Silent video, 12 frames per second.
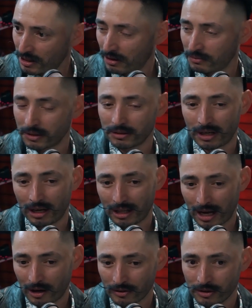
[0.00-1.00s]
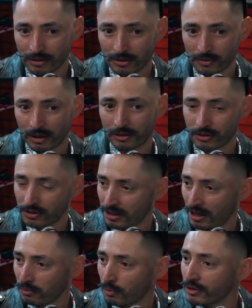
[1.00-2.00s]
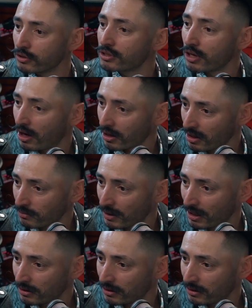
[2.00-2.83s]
that will allow you to understand what you're talking about.